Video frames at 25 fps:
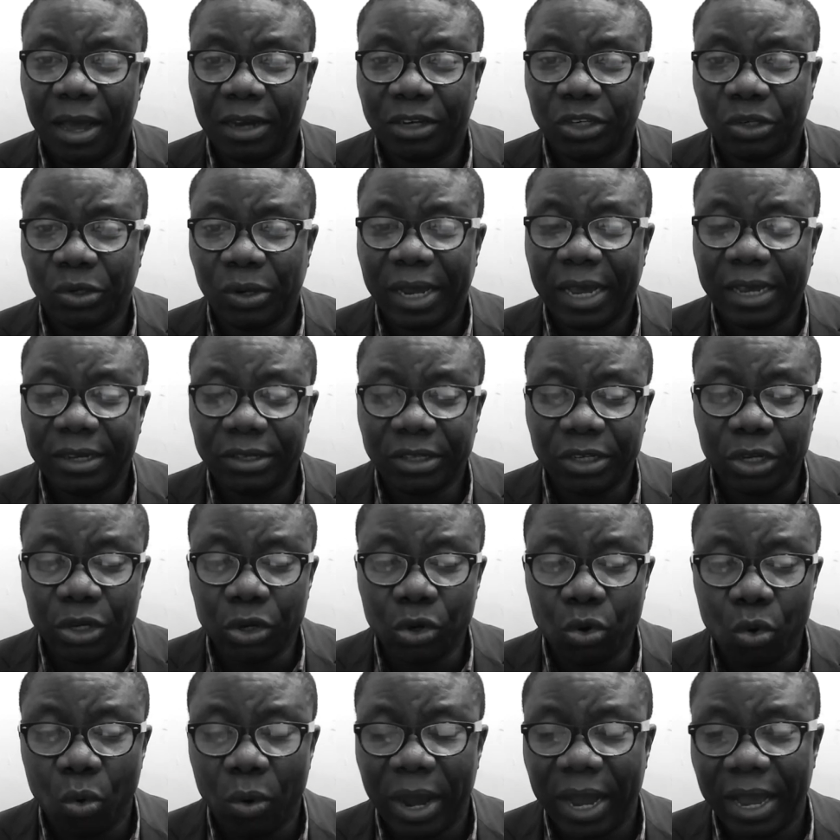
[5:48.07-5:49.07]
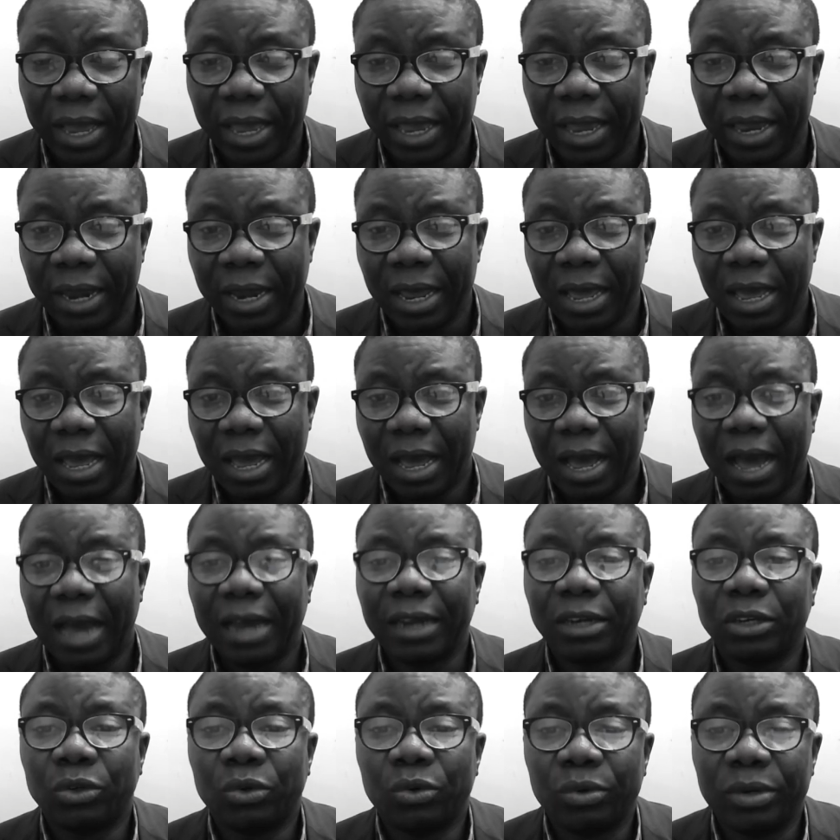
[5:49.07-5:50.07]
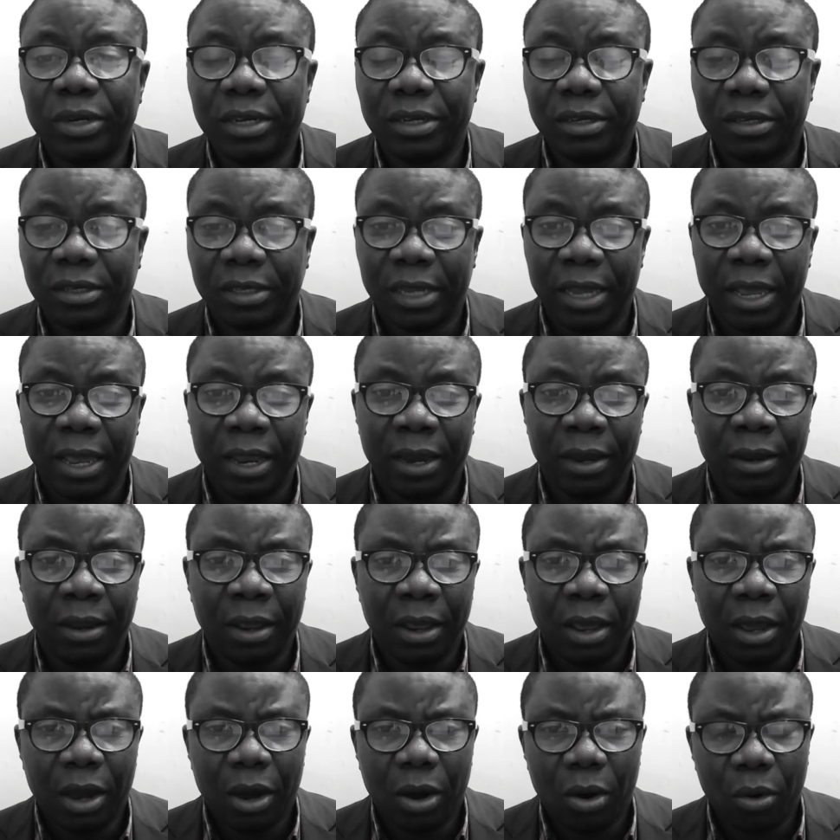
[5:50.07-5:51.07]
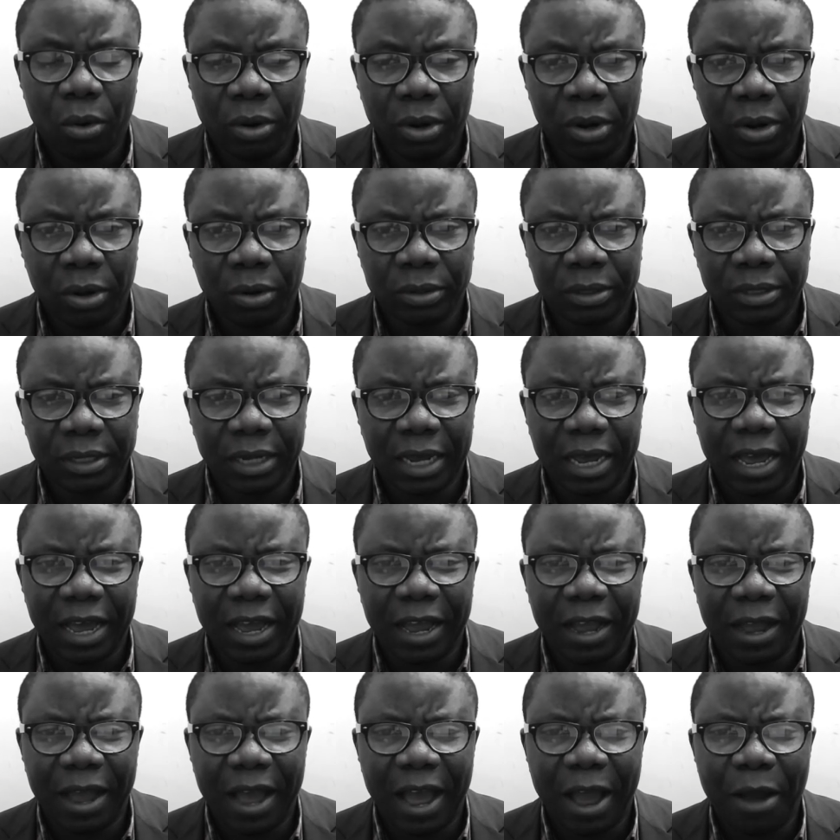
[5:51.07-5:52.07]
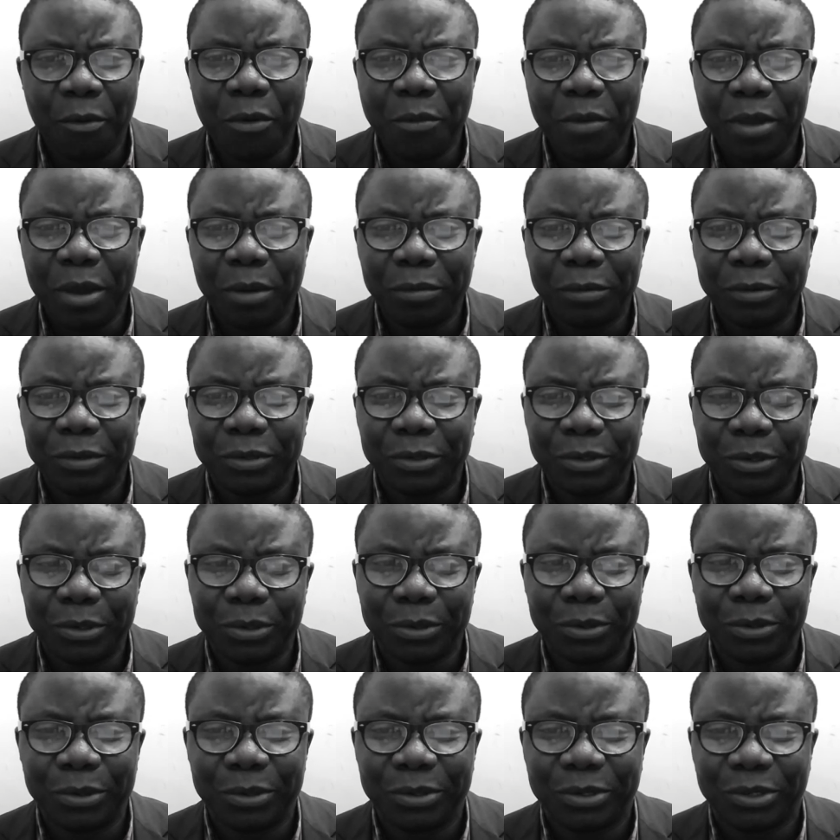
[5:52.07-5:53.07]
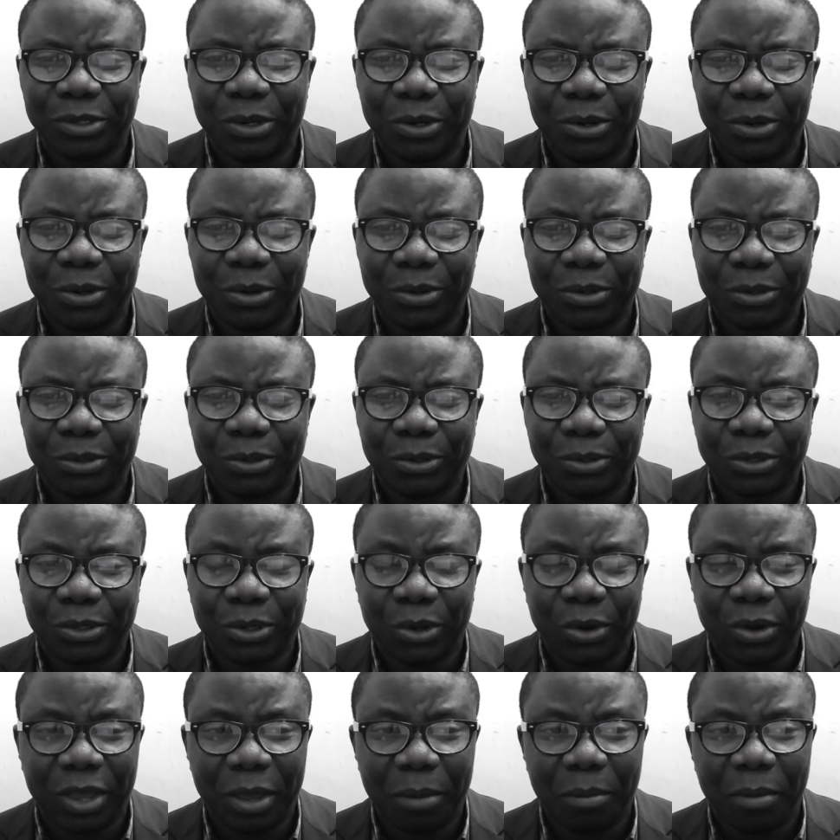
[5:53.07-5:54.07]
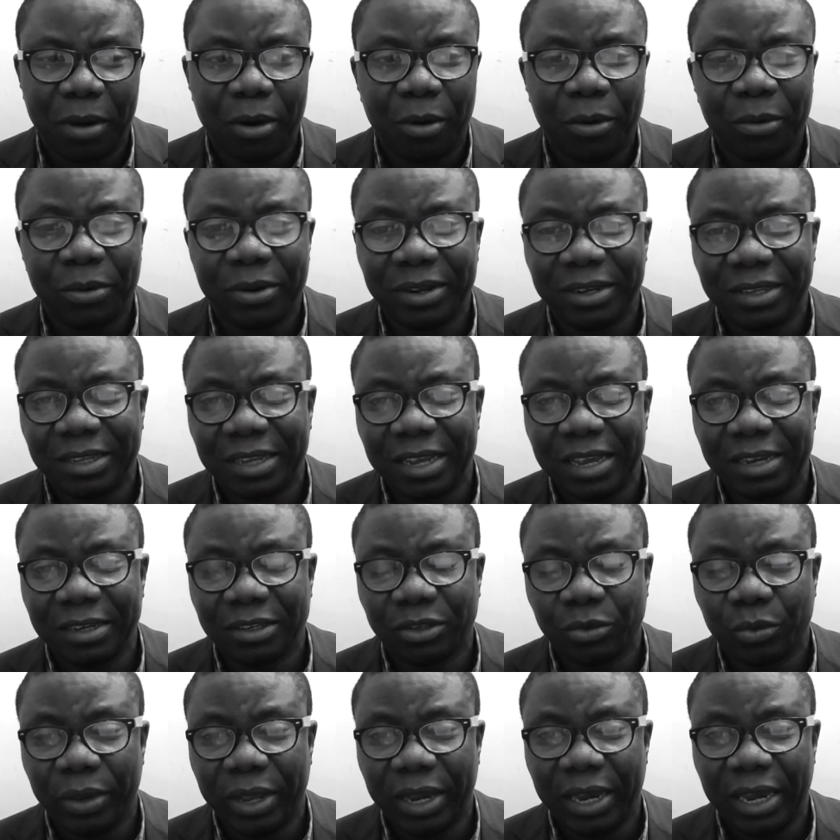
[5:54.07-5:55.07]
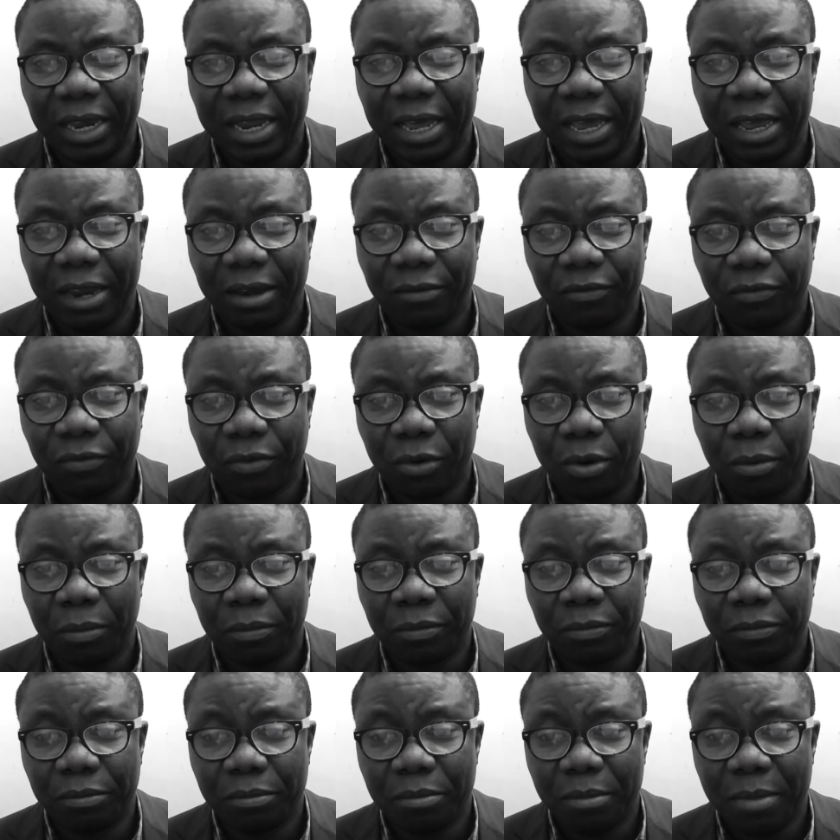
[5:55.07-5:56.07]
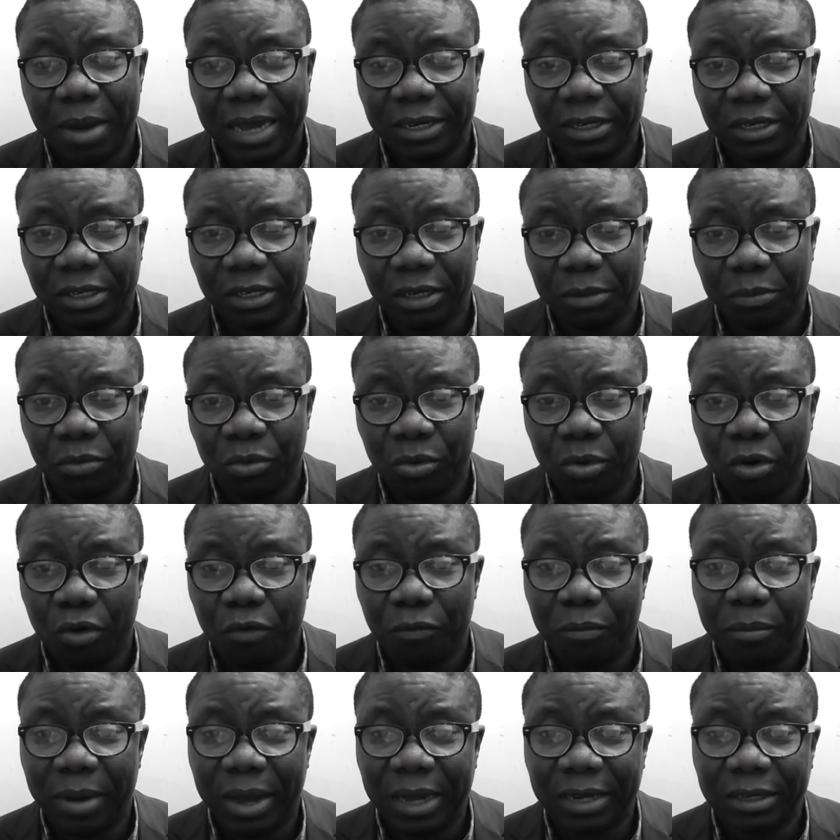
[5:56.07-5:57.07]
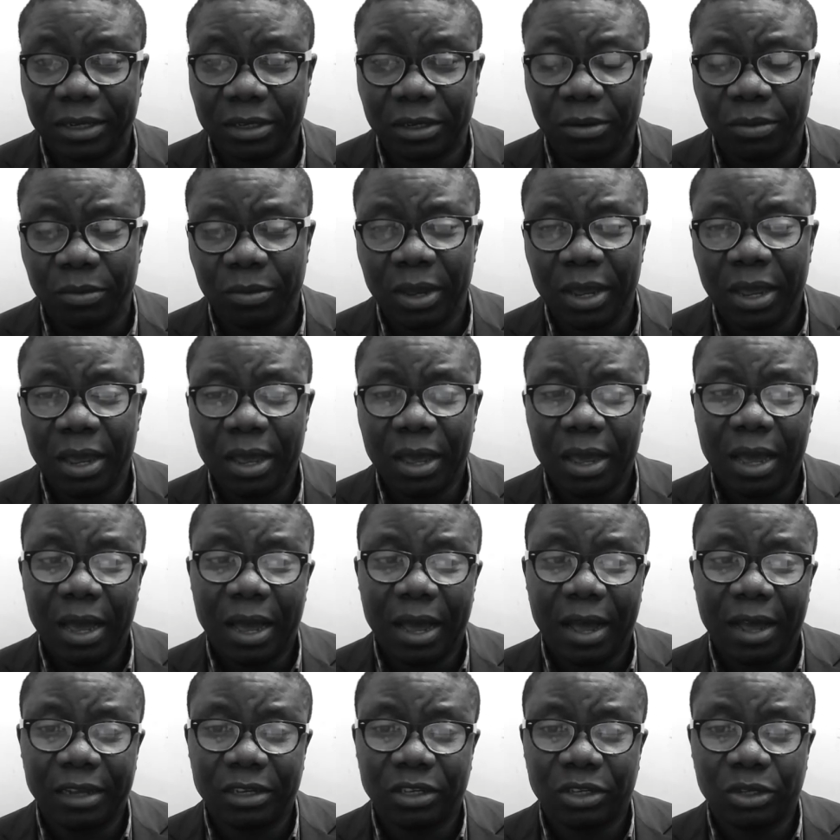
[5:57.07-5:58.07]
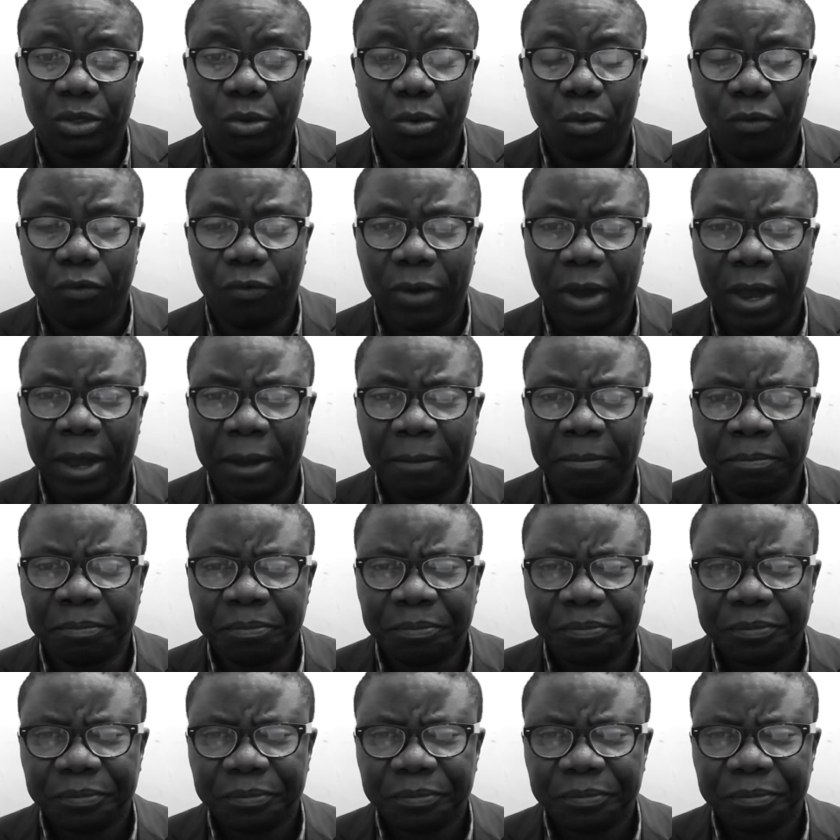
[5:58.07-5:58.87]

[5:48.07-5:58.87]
Should I still go ahead and do this thing or not? I won't be able to talk about all the things we learned from Matthew, the book of Matthew, so far.